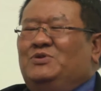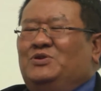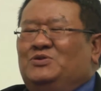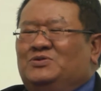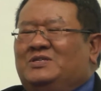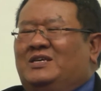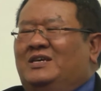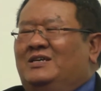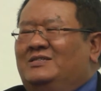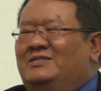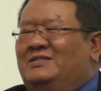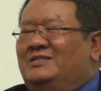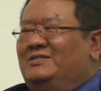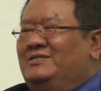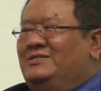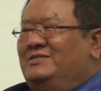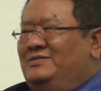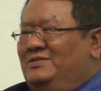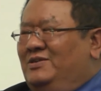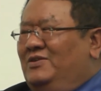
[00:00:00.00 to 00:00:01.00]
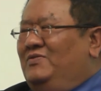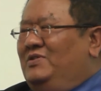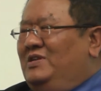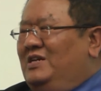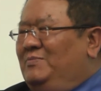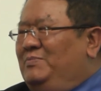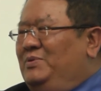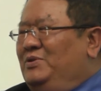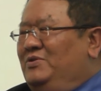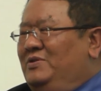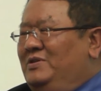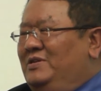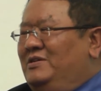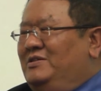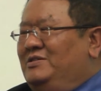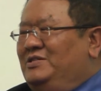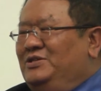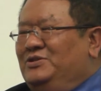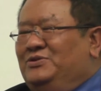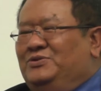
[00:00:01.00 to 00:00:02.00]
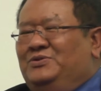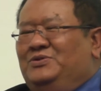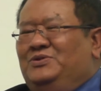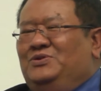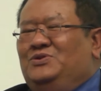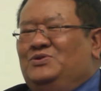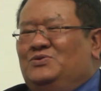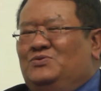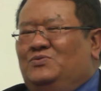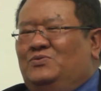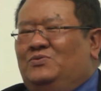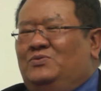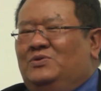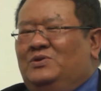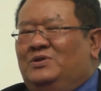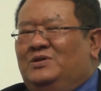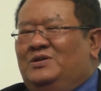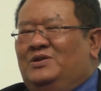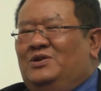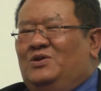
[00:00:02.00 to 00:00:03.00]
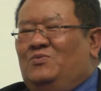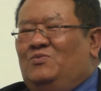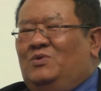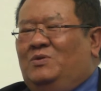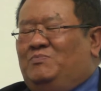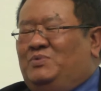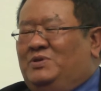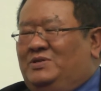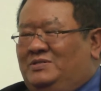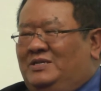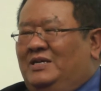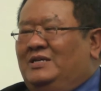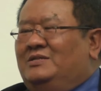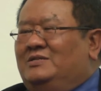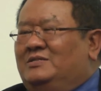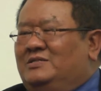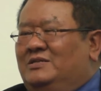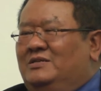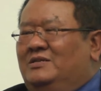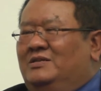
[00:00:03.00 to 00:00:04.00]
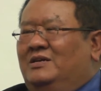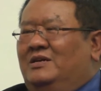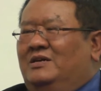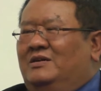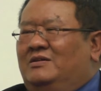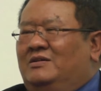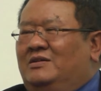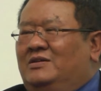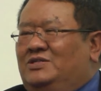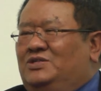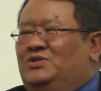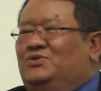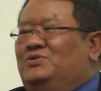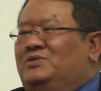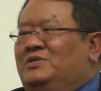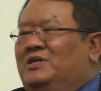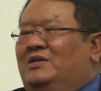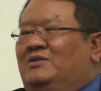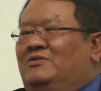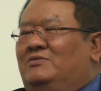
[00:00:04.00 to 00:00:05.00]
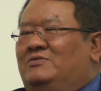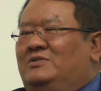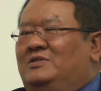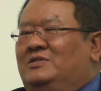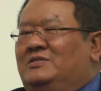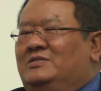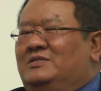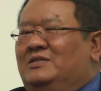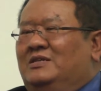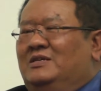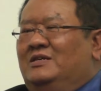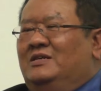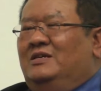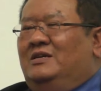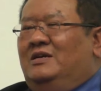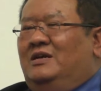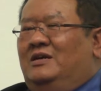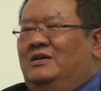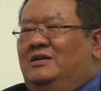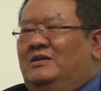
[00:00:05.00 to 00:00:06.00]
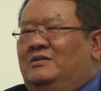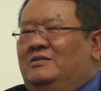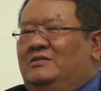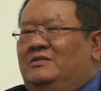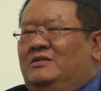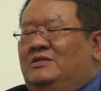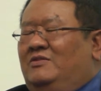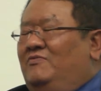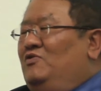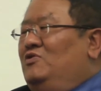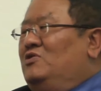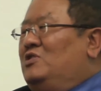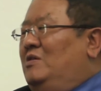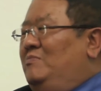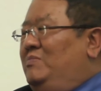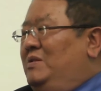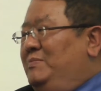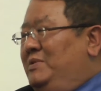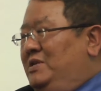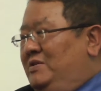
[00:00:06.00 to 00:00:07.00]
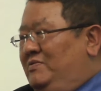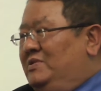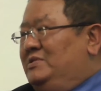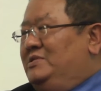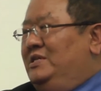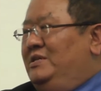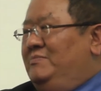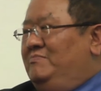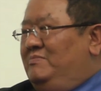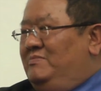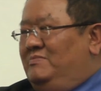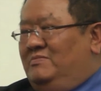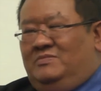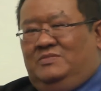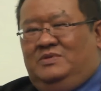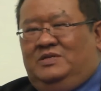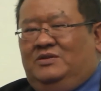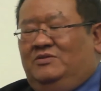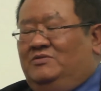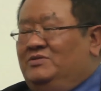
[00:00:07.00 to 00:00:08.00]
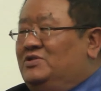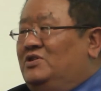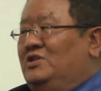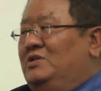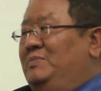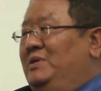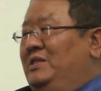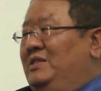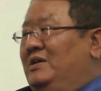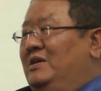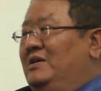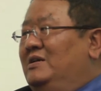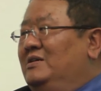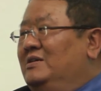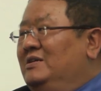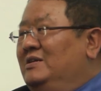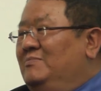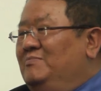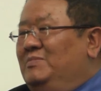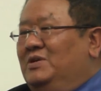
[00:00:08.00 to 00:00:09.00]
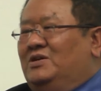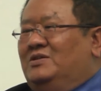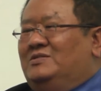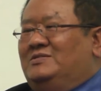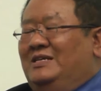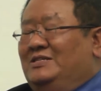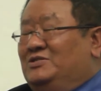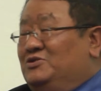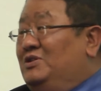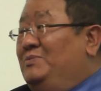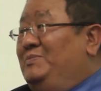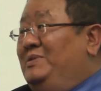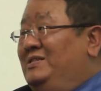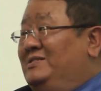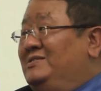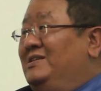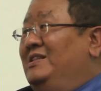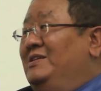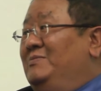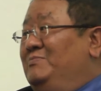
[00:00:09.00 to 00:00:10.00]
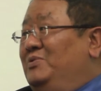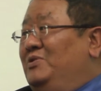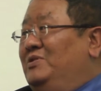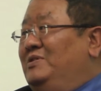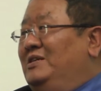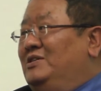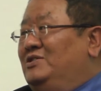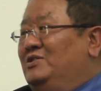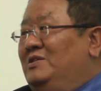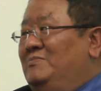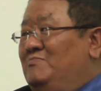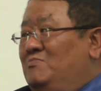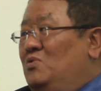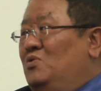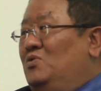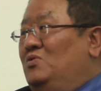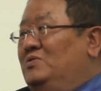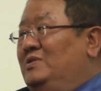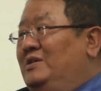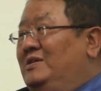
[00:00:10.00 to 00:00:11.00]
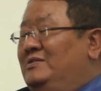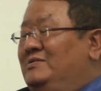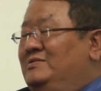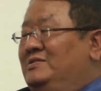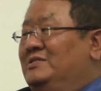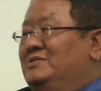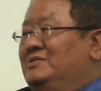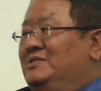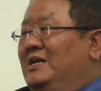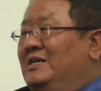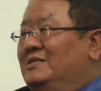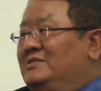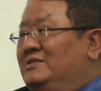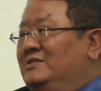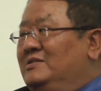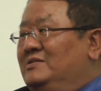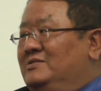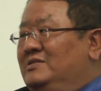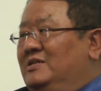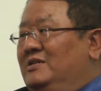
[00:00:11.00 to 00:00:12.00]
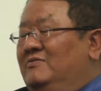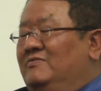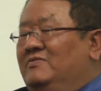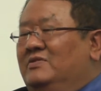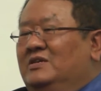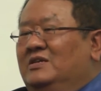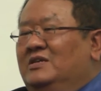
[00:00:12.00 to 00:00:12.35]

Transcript: in most cases of an IPO and an RTO, you will present to shareholders the full complement of the team. You know, it's going to be there because that's going to be the selling point, actually, more than just the asset itself.